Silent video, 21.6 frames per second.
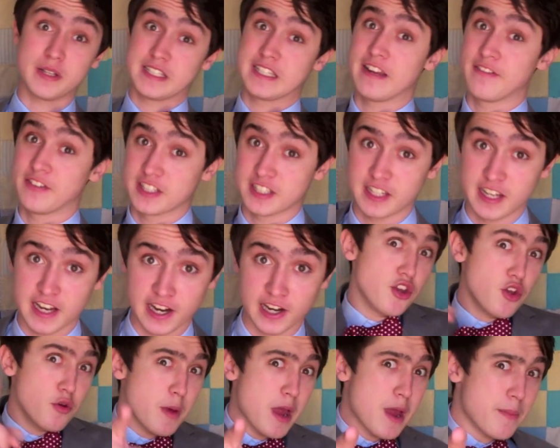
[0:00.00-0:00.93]
Stevenson here.
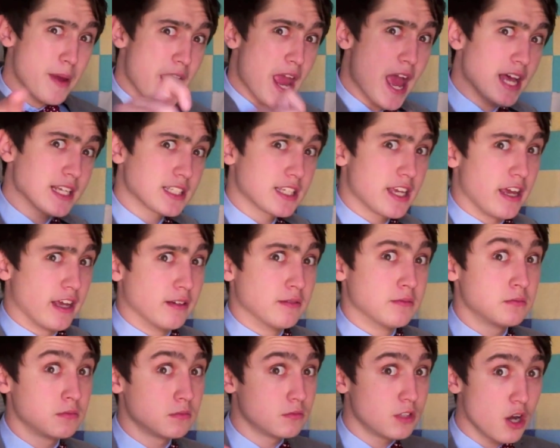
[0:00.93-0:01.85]
You may be asking,
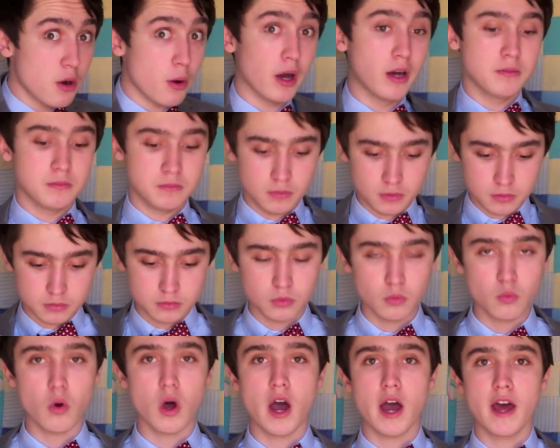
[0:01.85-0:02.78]
Noah,
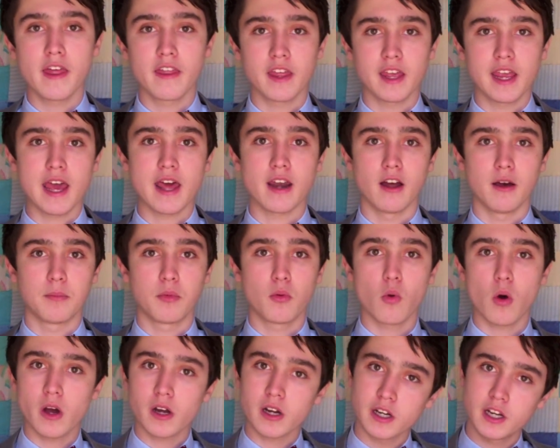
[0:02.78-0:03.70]
why the get up?
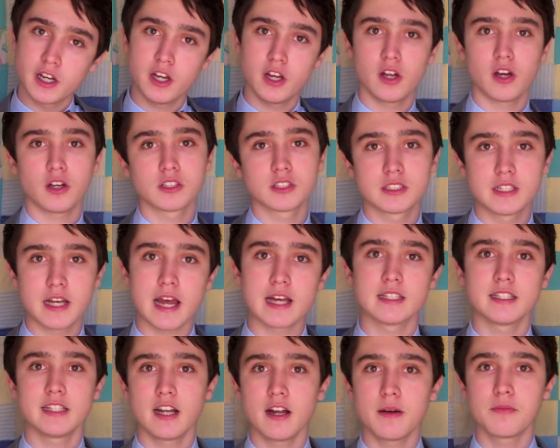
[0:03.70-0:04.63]
Why are you all
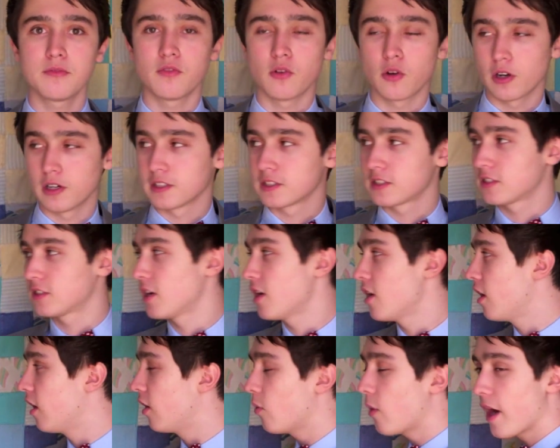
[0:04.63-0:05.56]
snazzied up for us?
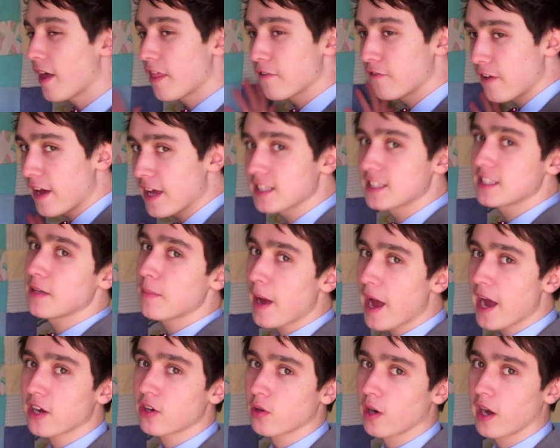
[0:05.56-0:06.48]
Why the fancy
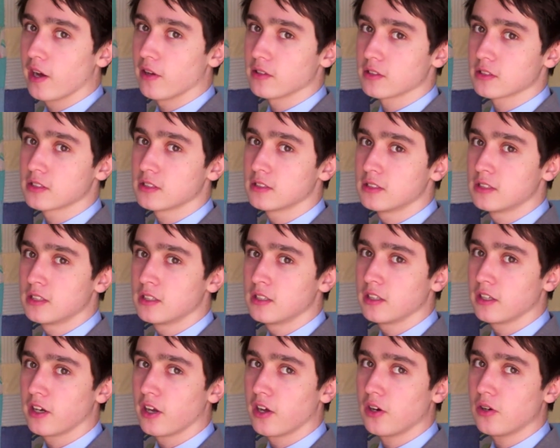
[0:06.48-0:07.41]
background?
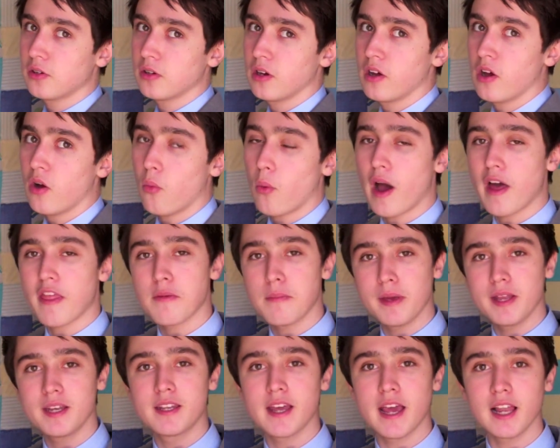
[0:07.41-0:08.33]
You know, why the
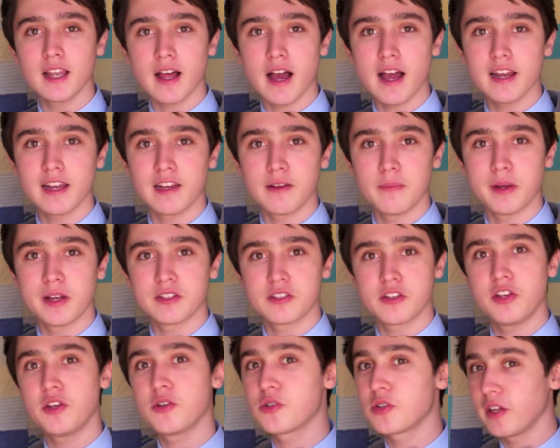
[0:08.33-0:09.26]
midday lighting? Because
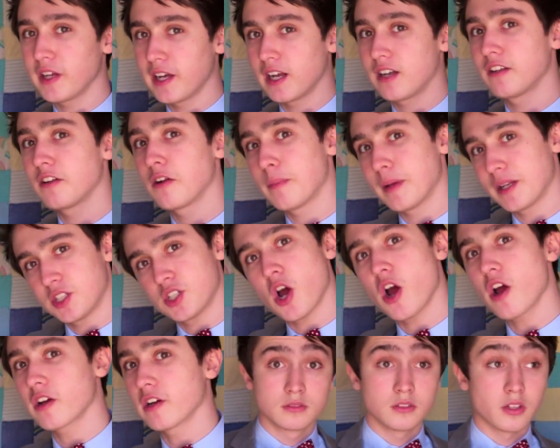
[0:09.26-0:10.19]
you usually get a little bit
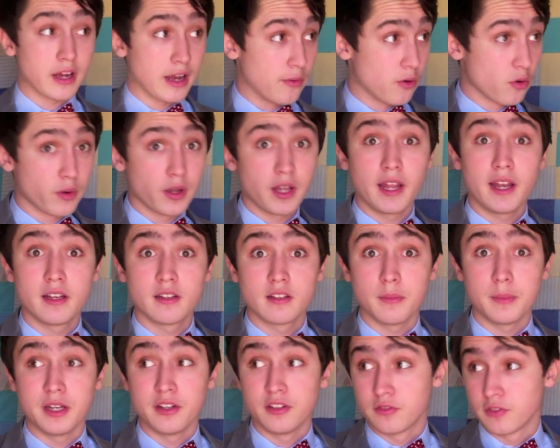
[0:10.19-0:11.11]
darker. Okay, well really?
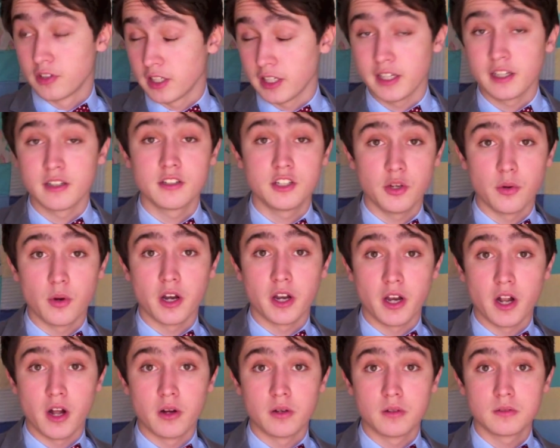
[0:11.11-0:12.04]
I mean, really? Do you want to
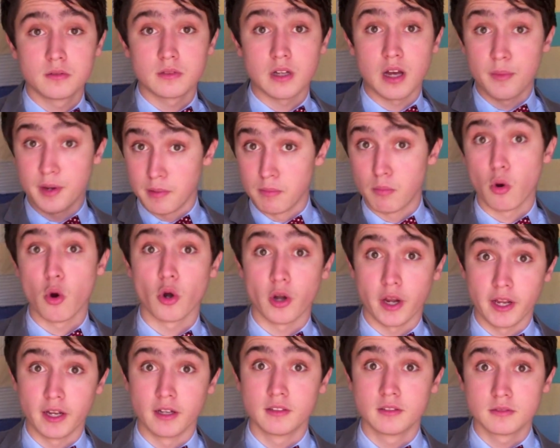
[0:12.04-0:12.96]
know? I'm in
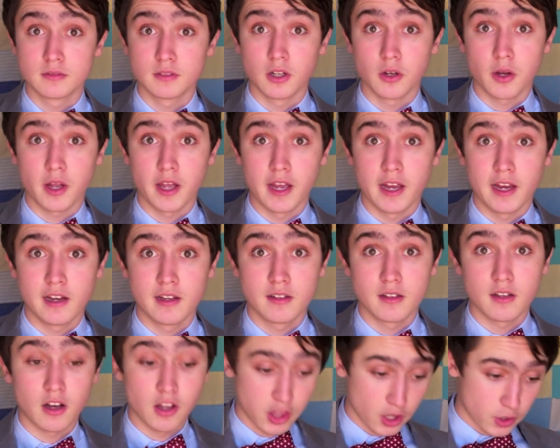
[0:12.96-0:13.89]
mourning, okay?
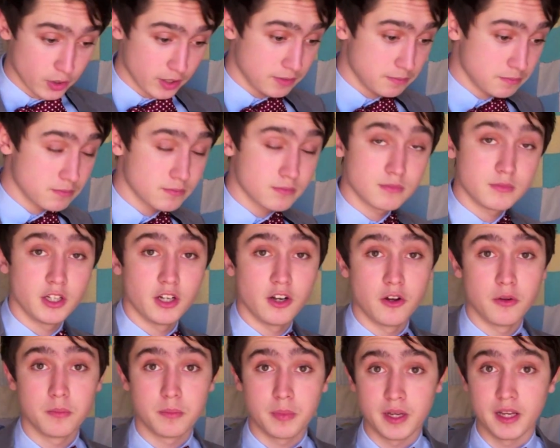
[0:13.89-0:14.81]
Although it, you
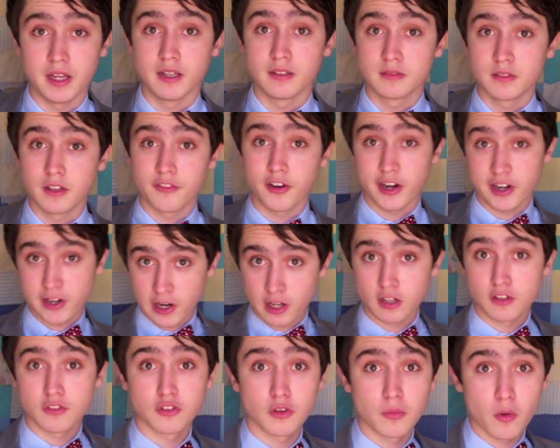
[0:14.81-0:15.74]
know, be a very
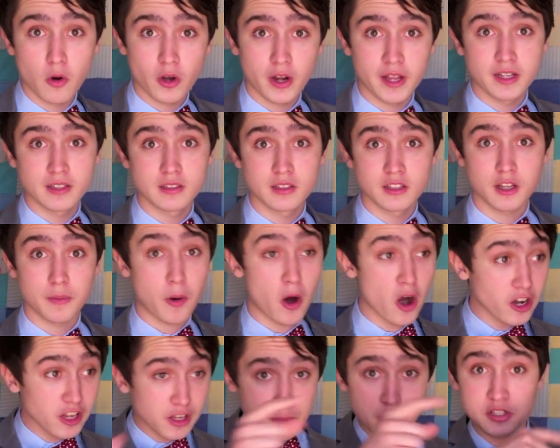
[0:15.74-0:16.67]
colorful morning. The
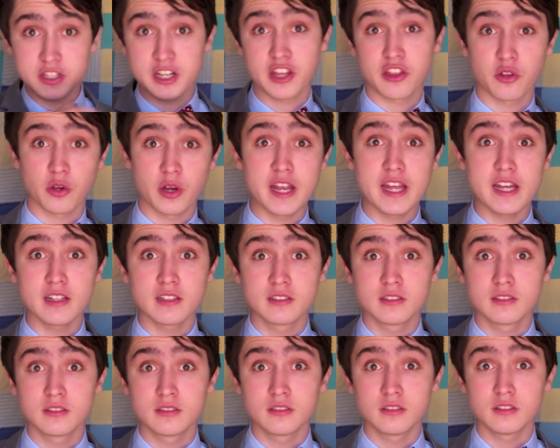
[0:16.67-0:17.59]
Party Music 3,
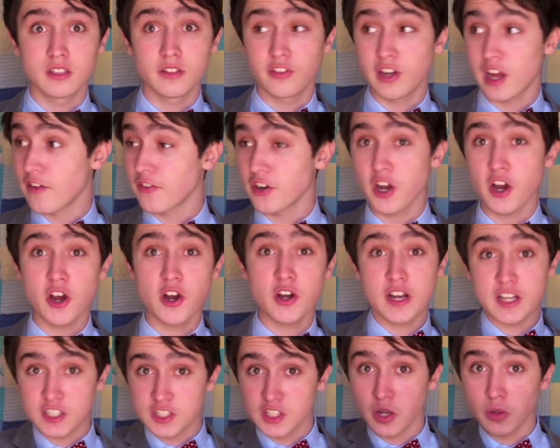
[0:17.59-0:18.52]
if you haven't heard,
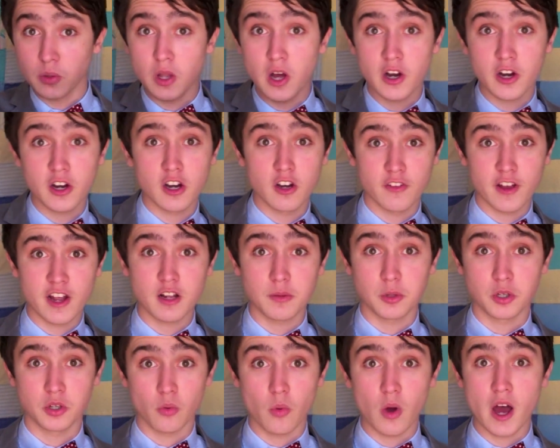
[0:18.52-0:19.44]
is no longer
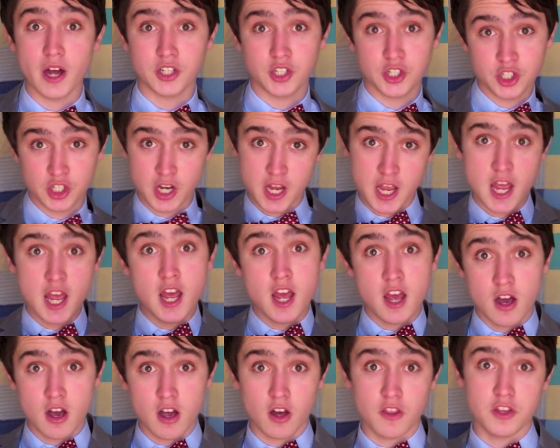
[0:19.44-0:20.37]
available to watch
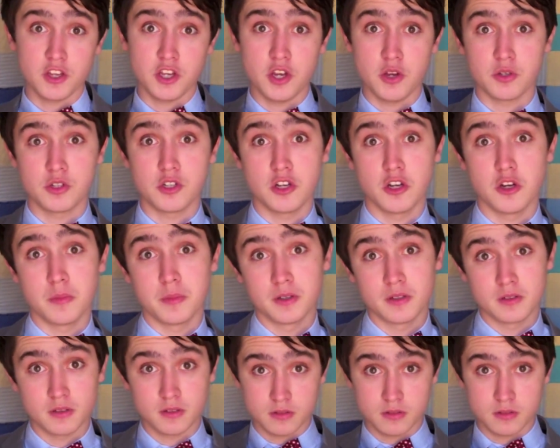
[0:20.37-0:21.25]
on the YouTube